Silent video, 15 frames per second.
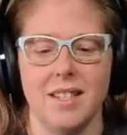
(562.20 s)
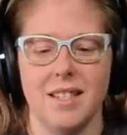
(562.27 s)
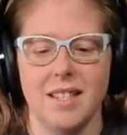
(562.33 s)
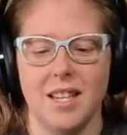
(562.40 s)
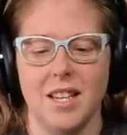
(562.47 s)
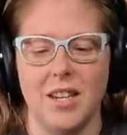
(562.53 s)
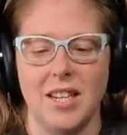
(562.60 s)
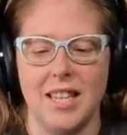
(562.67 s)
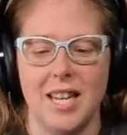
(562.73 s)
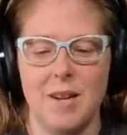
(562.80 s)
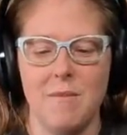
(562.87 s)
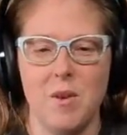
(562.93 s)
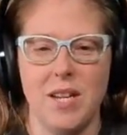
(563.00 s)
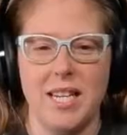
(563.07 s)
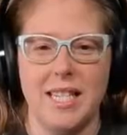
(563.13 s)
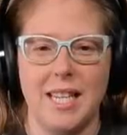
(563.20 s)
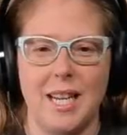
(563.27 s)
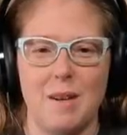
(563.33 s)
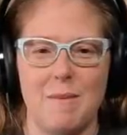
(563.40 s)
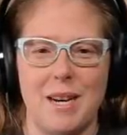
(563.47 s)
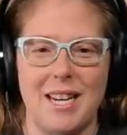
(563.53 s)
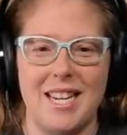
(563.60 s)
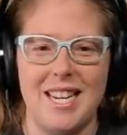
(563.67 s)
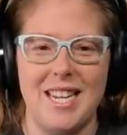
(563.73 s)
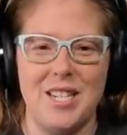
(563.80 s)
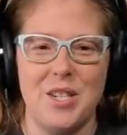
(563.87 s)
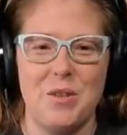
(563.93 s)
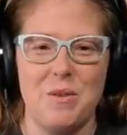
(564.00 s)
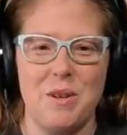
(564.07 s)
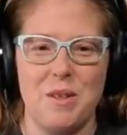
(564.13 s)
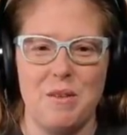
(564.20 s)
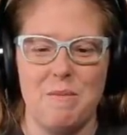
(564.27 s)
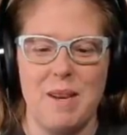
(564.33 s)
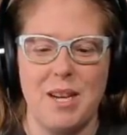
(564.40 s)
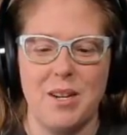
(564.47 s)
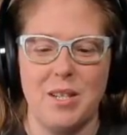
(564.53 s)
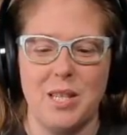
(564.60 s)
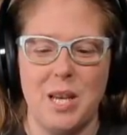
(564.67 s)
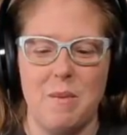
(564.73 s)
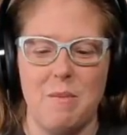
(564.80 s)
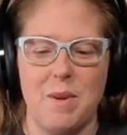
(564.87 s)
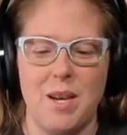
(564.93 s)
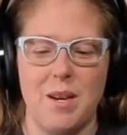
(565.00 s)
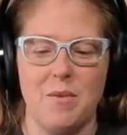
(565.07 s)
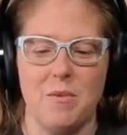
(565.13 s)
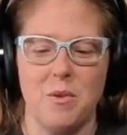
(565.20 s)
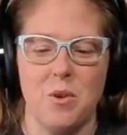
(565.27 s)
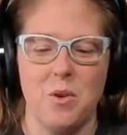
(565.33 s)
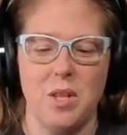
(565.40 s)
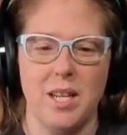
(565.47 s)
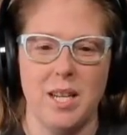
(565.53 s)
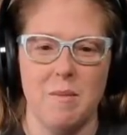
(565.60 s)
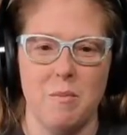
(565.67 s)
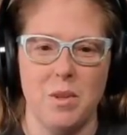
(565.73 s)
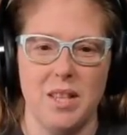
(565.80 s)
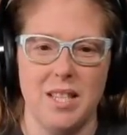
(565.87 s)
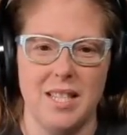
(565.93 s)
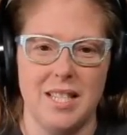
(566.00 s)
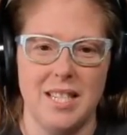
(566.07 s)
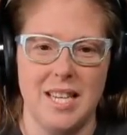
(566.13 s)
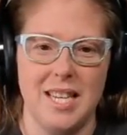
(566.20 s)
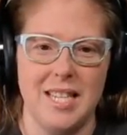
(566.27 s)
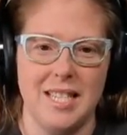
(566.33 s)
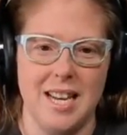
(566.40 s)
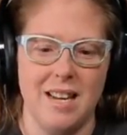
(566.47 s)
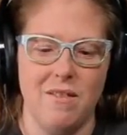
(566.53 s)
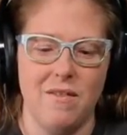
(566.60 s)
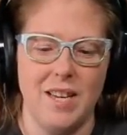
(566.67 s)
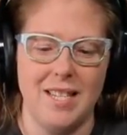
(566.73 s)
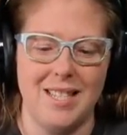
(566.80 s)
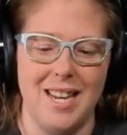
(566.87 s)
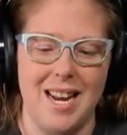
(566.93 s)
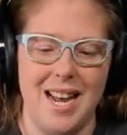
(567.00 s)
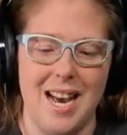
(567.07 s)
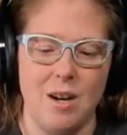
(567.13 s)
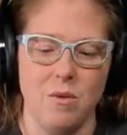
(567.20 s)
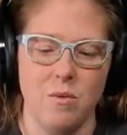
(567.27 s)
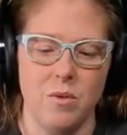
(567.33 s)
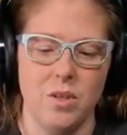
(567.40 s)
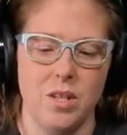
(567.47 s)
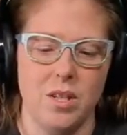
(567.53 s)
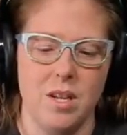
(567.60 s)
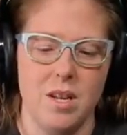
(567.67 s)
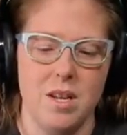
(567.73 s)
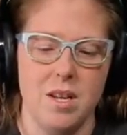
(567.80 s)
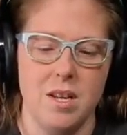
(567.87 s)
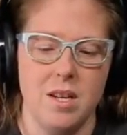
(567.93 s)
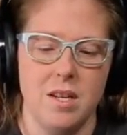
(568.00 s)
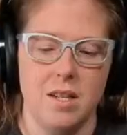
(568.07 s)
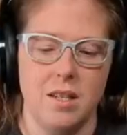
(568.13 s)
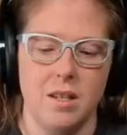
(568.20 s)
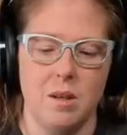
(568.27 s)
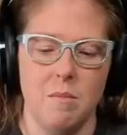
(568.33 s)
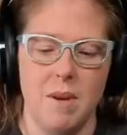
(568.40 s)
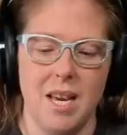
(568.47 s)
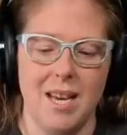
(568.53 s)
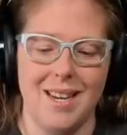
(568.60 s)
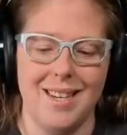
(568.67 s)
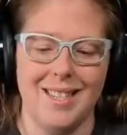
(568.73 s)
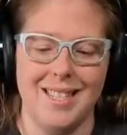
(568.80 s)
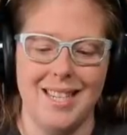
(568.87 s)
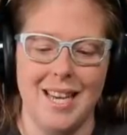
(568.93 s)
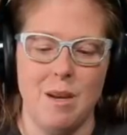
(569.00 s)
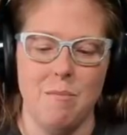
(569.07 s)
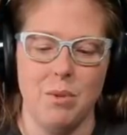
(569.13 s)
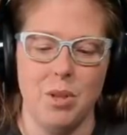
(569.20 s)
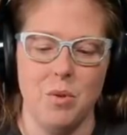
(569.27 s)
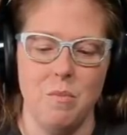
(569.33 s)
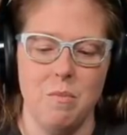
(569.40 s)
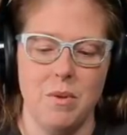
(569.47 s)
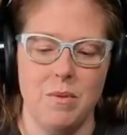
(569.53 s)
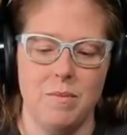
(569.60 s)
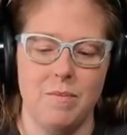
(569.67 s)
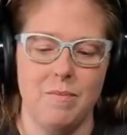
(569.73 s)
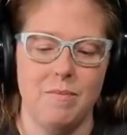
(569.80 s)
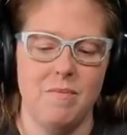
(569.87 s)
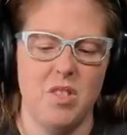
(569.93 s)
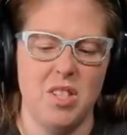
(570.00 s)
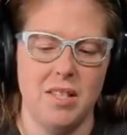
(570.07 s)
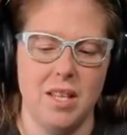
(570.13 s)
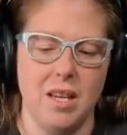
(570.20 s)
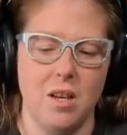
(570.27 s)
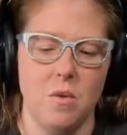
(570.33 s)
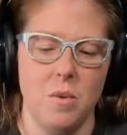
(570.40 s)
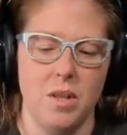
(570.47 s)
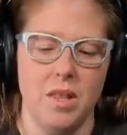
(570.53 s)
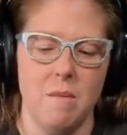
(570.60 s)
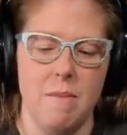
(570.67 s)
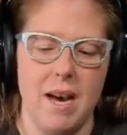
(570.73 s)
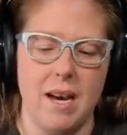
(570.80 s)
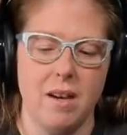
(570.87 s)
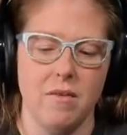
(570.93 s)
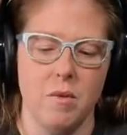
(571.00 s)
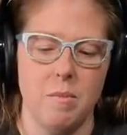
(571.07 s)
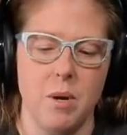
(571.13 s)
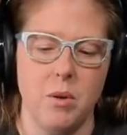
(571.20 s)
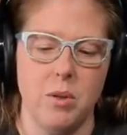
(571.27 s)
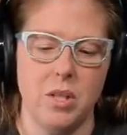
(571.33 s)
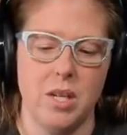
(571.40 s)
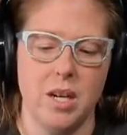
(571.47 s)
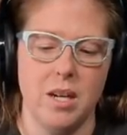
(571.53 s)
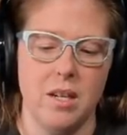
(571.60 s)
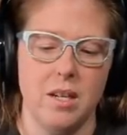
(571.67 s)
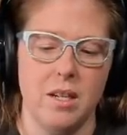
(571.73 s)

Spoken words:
All right, then I'm going to take about an inch worth of maker tape and roll it up with the sticky side facing out to make a tape loop, just like you would the back of a poster.